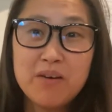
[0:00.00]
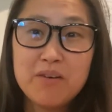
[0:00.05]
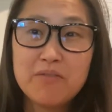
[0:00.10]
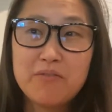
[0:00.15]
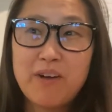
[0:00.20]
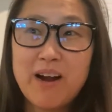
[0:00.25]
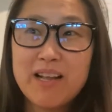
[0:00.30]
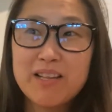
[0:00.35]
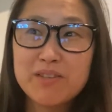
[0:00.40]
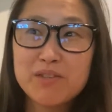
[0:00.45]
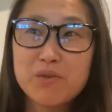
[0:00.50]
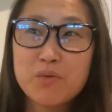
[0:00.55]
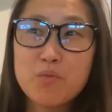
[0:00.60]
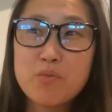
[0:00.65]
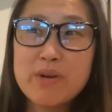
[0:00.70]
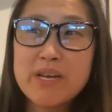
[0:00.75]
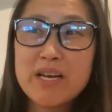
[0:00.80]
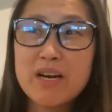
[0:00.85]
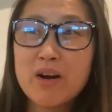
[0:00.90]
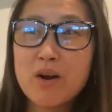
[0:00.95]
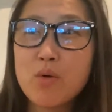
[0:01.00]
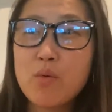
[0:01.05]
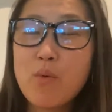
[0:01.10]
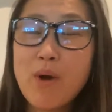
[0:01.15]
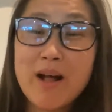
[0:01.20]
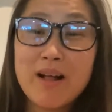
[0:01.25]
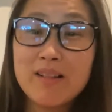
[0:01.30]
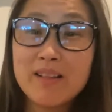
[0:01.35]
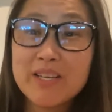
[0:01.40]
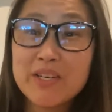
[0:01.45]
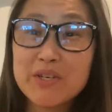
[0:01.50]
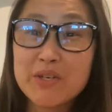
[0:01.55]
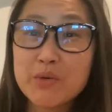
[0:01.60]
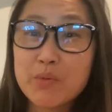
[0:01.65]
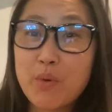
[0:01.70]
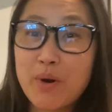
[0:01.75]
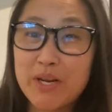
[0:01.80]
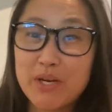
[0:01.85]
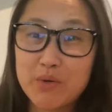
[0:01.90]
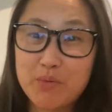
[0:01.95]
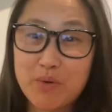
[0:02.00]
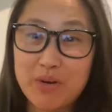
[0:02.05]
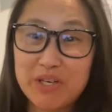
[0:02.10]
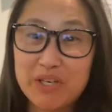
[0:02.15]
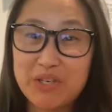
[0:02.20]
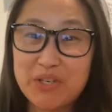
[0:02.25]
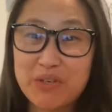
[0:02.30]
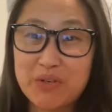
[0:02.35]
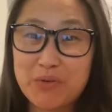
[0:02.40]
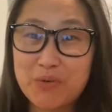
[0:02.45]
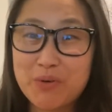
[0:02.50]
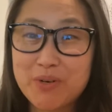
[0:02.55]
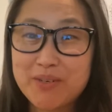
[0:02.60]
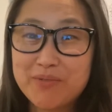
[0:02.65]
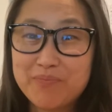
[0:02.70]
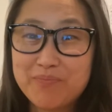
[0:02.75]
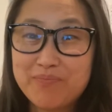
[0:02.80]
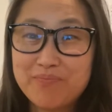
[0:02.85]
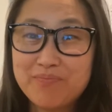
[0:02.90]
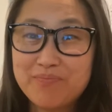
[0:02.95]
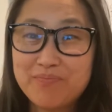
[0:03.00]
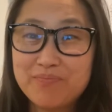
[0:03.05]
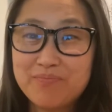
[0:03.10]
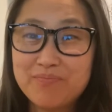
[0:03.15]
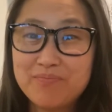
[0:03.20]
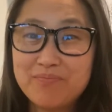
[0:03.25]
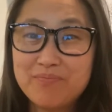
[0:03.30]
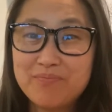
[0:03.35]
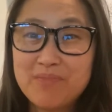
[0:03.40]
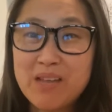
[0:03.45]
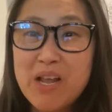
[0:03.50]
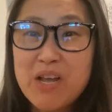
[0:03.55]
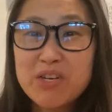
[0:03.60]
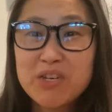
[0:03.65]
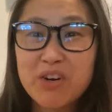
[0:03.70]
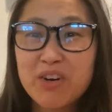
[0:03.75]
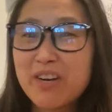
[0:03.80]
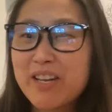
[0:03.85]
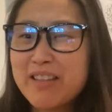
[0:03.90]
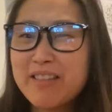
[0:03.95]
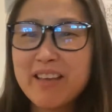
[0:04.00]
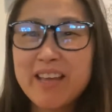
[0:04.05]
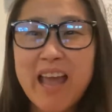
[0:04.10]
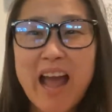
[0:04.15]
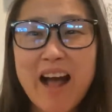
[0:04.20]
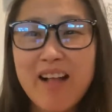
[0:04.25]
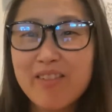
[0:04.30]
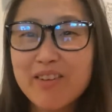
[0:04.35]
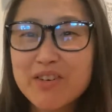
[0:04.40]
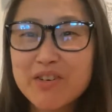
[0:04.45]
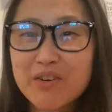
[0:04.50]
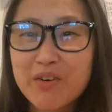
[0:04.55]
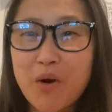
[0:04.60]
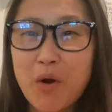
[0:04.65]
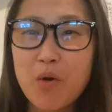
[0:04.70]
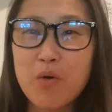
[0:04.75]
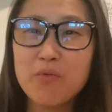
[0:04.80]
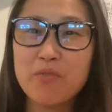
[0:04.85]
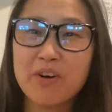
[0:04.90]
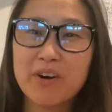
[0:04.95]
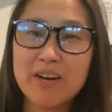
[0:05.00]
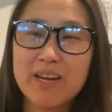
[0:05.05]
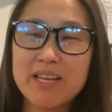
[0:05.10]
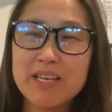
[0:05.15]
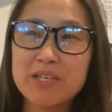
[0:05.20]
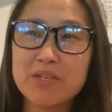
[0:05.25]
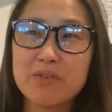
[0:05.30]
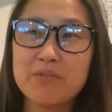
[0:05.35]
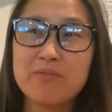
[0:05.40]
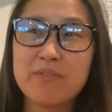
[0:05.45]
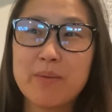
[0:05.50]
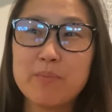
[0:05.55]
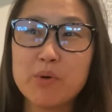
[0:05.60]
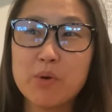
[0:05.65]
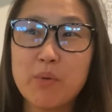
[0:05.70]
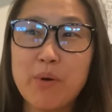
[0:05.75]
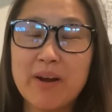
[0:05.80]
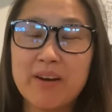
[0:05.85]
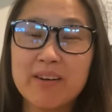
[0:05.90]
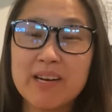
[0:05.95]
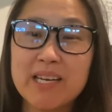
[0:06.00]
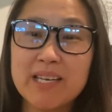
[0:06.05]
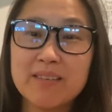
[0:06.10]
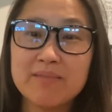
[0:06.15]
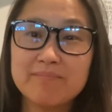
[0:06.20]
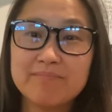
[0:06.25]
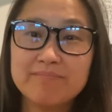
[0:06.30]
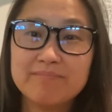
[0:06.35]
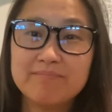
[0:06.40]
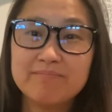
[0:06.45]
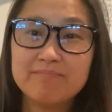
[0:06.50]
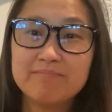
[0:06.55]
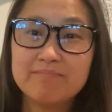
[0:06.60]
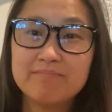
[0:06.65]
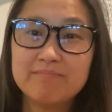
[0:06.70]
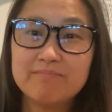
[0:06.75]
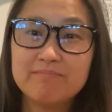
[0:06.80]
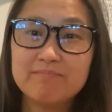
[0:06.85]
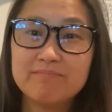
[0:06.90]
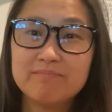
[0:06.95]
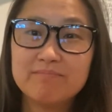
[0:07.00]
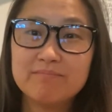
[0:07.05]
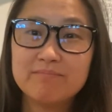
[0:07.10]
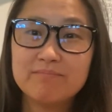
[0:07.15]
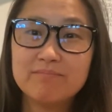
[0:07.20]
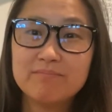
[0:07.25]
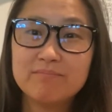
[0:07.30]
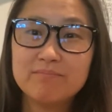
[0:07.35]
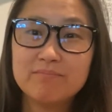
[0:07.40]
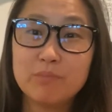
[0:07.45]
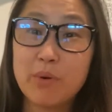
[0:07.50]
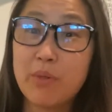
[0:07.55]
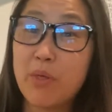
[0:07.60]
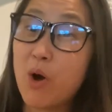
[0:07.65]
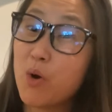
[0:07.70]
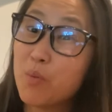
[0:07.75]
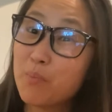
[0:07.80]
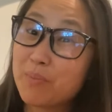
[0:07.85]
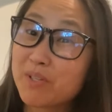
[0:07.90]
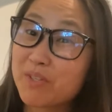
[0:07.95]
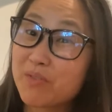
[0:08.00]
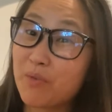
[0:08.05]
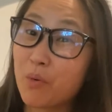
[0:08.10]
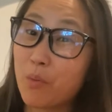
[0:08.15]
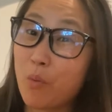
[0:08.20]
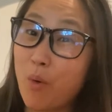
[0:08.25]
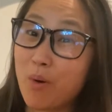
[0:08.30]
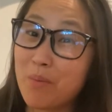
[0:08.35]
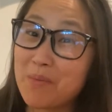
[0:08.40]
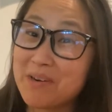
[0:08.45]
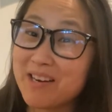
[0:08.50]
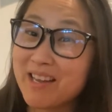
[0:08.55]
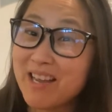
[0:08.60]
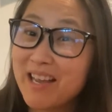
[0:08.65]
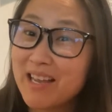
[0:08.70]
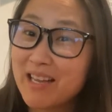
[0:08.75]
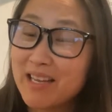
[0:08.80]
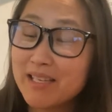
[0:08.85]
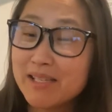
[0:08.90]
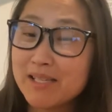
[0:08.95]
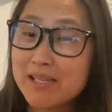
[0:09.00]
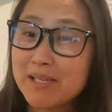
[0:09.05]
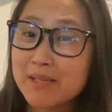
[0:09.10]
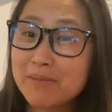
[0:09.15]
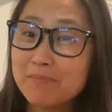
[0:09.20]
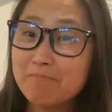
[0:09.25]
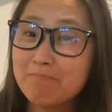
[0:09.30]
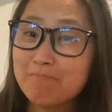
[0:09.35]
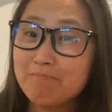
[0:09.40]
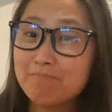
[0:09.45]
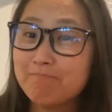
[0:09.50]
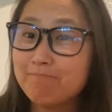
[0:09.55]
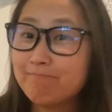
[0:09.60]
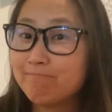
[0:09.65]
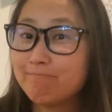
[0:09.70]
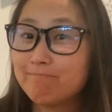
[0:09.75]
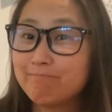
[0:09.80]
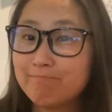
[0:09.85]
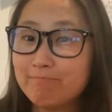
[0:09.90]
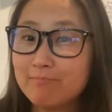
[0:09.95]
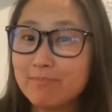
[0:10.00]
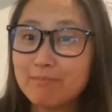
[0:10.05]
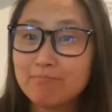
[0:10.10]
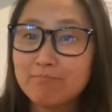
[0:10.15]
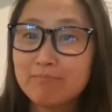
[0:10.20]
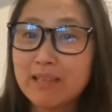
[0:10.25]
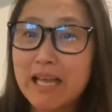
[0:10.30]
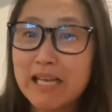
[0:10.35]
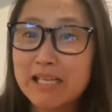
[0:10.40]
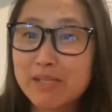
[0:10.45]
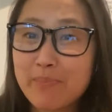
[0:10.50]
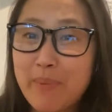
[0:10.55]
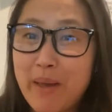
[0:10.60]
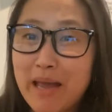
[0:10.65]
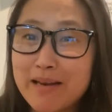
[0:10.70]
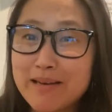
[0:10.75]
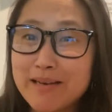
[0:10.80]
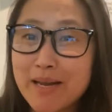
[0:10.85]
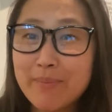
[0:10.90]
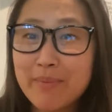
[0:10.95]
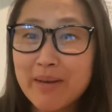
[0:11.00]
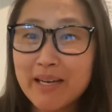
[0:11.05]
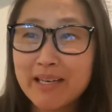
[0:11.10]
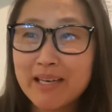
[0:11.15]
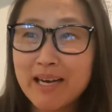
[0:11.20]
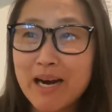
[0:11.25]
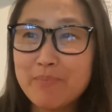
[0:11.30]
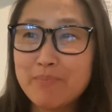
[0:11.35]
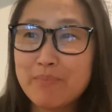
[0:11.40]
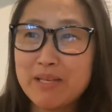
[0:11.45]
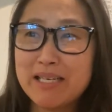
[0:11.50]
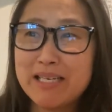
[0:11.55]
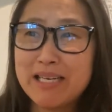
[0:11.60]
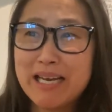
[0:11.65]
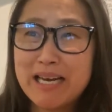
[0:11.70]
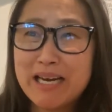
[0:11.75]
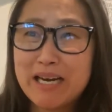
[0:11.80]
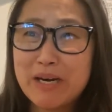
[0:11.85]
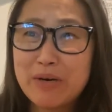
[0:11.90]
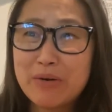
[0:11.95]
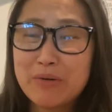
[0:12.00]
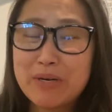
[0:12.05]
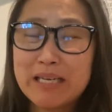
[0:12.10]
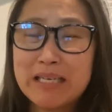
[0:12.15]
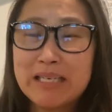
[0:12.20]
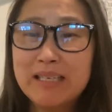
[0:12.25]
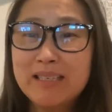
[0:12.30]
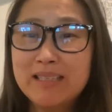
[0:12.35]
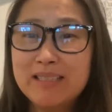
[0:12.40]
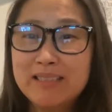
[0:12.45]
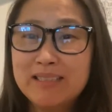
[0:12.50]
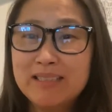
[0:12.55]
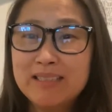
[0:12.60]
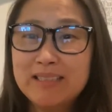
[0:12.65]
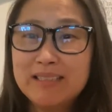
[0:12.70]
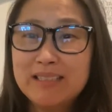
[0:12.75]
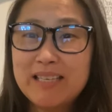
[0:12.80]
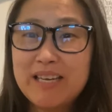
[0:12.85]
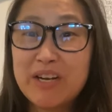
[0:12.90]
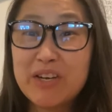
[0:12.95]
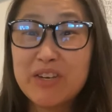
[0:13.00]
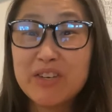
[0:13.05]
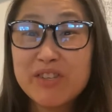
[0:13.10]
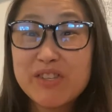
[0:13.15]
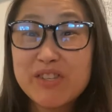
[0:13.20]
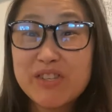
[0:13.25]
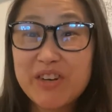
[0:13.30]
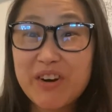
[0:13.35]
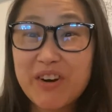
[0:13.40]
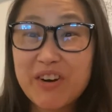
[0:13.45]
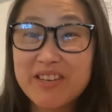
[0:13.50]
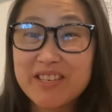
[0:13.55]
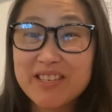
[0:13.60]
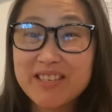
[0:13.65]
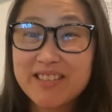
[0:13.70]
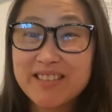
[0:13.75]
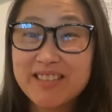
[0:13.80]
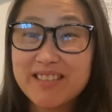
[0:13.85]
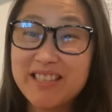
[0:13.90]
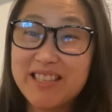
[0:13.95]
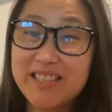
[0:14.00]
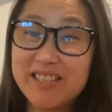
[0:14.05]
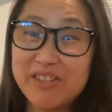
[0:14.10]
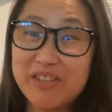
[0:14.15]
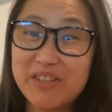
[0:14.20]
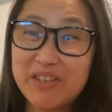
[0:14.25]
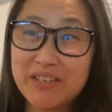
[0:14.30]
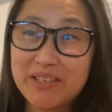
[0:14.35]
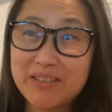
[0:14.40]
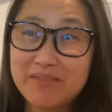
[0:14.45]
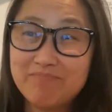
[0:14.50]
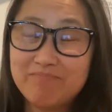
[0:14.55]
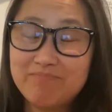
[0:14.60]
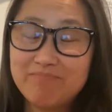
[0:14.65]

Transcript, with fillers: Friends, we are well into 2022 turning the calendar over into February with hopes for warmer days, less pandemic up and down, and a good start to this year.